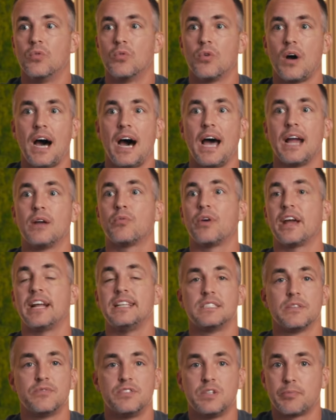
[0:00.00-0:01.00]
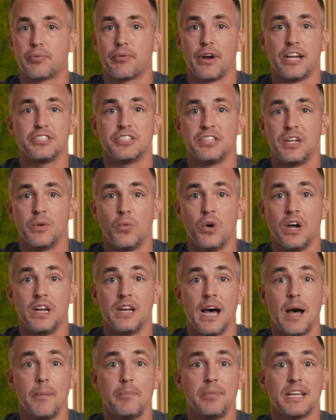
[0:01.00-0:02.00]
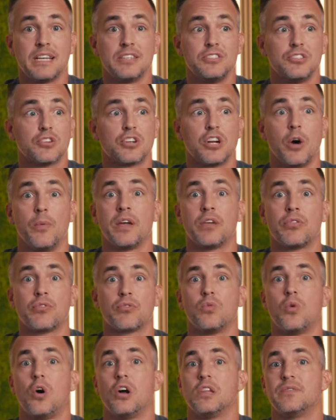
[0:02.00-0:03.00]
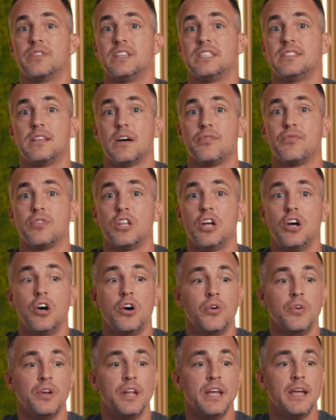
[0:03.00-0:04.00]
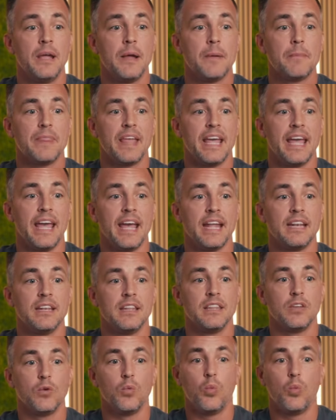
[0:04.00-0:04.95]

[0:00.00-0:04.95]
high rates of depression and whatnot, because you're going through all of this stuff alone. And the